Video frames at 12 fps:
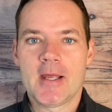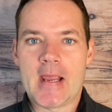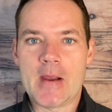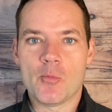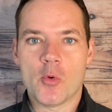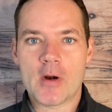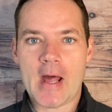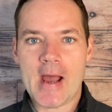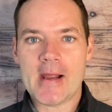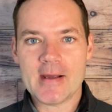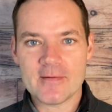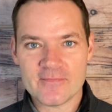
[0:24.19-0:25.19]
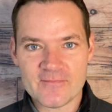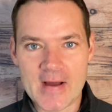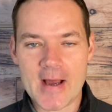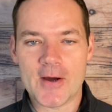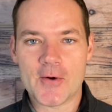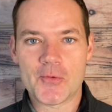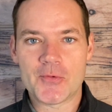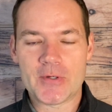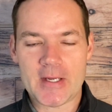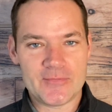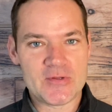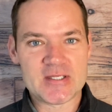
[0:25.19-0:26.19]
And what I have
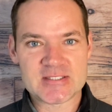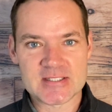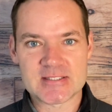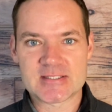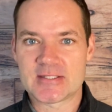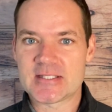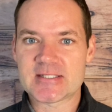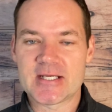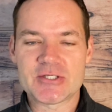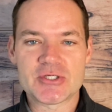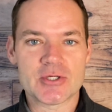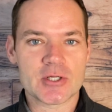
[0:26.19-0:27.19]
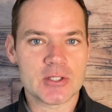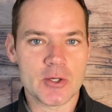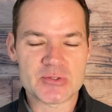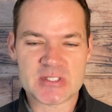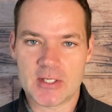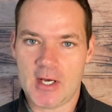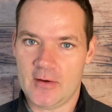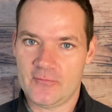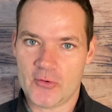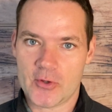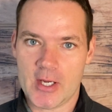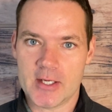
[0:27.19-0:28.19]
found, this gets you to close enough,
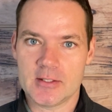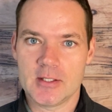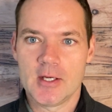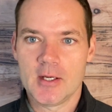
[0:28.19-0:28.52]
okay?